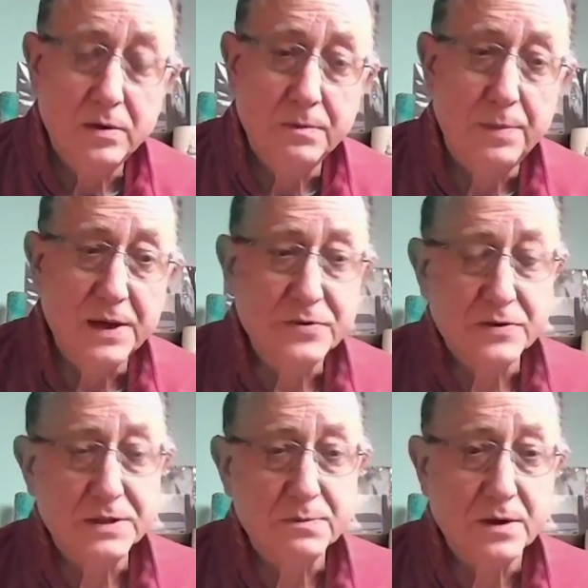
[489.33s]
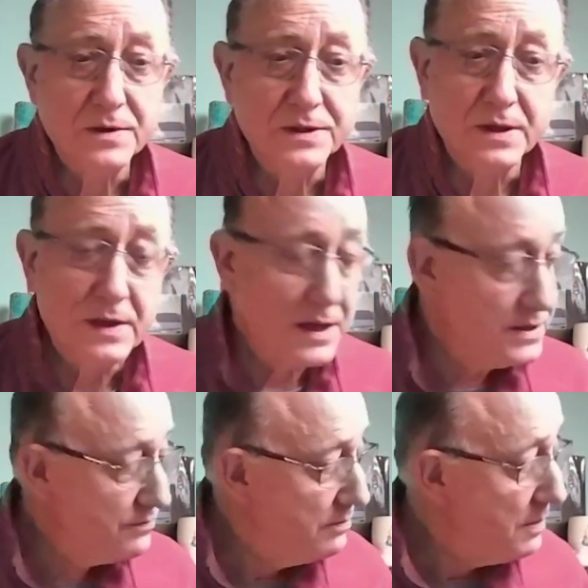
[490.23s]
bass response, and that's,
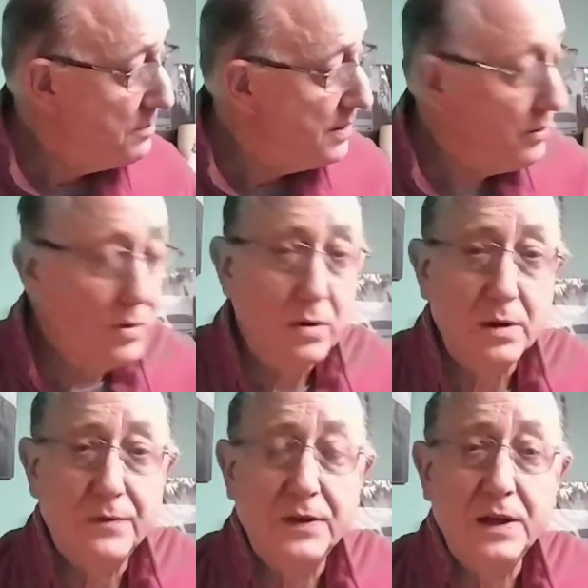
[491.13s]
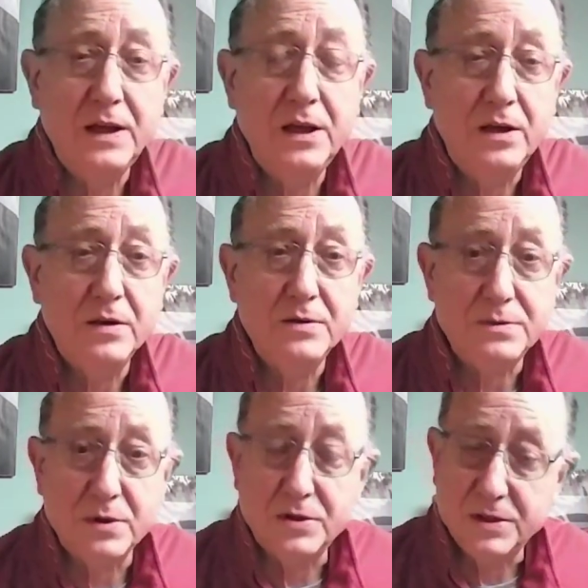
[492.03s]
remember, all of the EQ
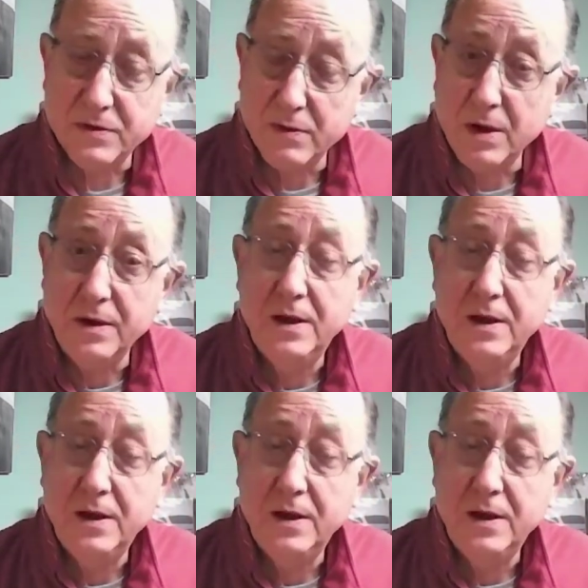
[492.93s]
switches are on